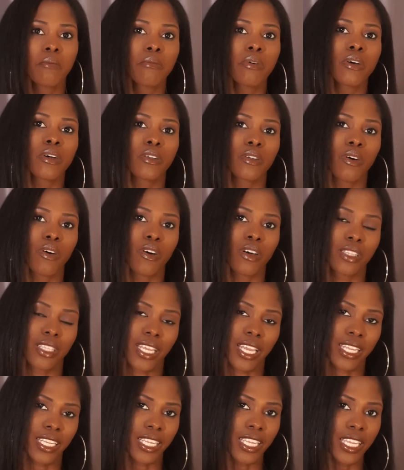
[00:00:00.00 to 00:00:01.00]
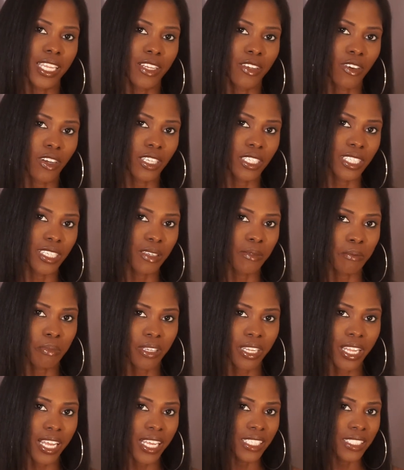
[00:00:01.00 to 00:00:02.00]
put all that heat on it, and
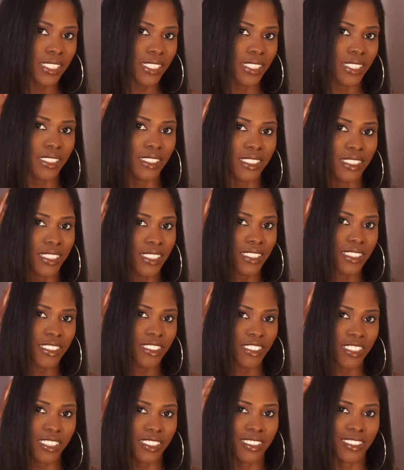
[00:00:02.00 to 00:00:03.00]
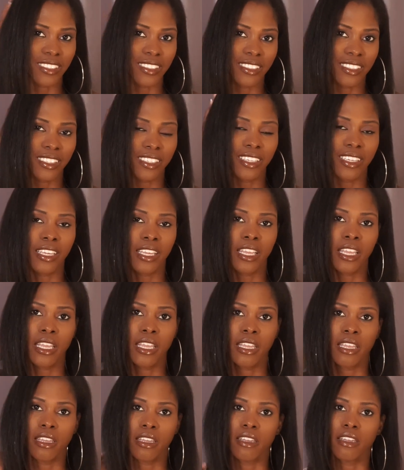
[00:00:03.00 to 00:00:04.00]
plus
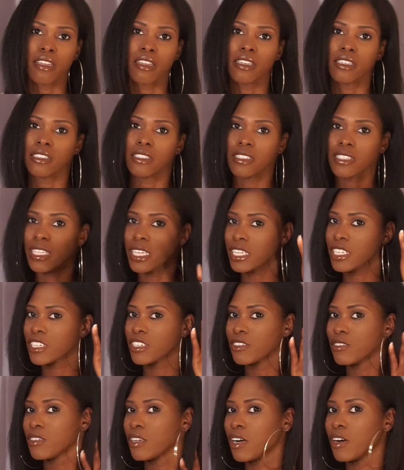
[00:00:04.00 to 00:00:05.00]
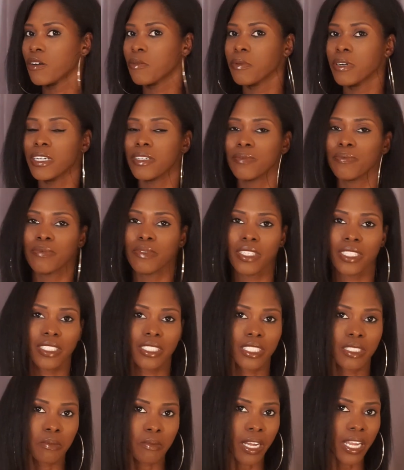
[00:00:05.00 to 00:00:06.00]
it's thick, you know. But this
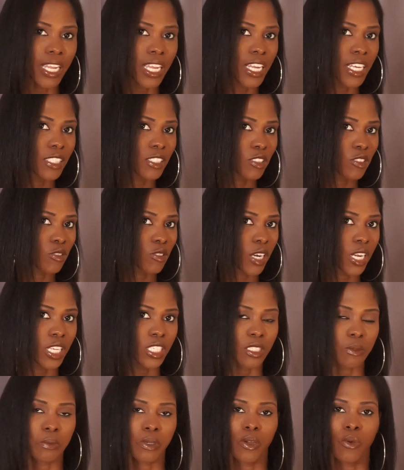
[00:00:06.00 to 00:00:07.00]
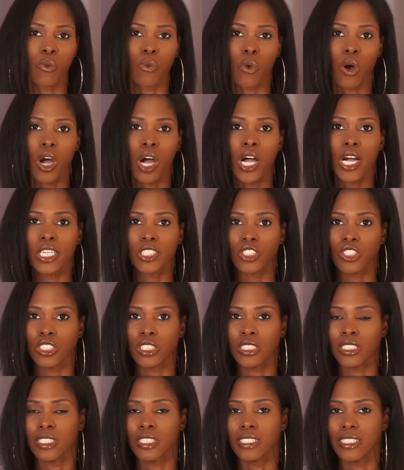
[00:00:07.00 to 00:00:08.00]
is my hair straight. It's been washed,
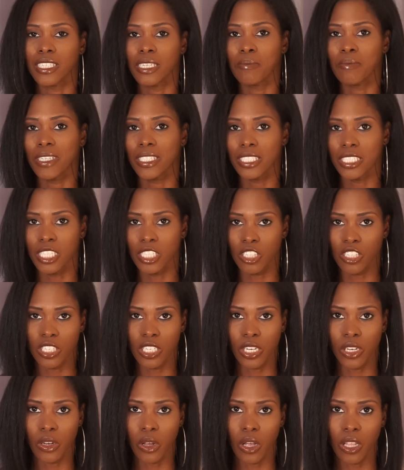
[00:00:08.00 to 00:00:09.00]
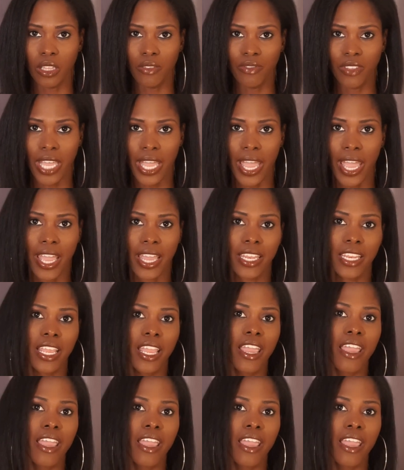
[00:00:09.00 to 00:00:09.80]
deep conditioned, and all of that.